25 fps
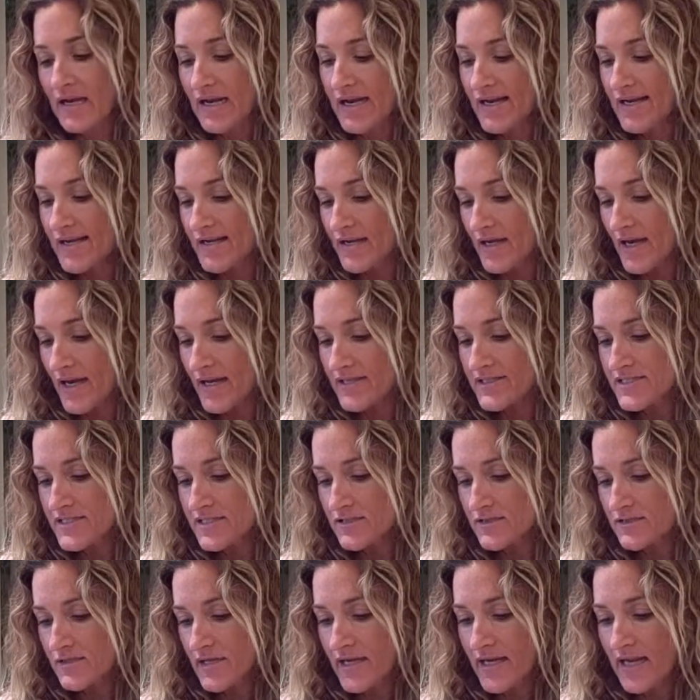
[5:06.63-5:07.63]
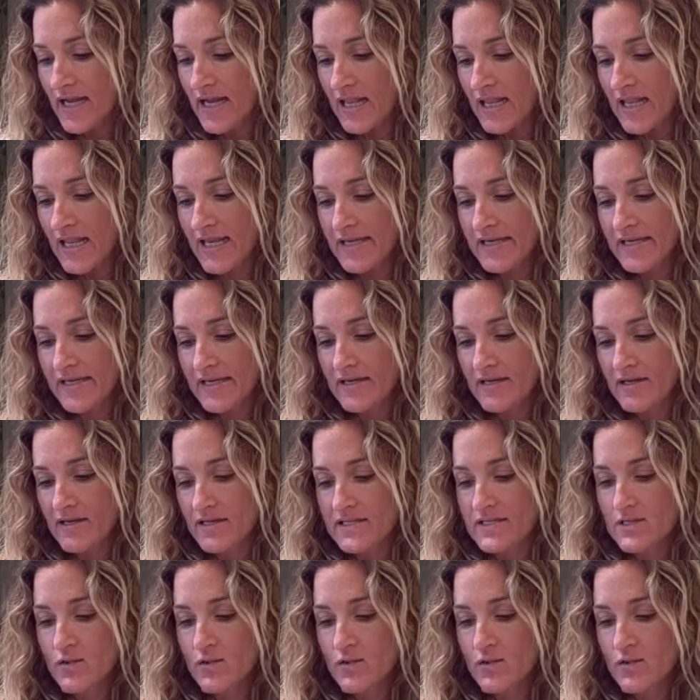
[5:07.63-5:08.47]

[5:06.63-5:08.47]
And I kind of like it.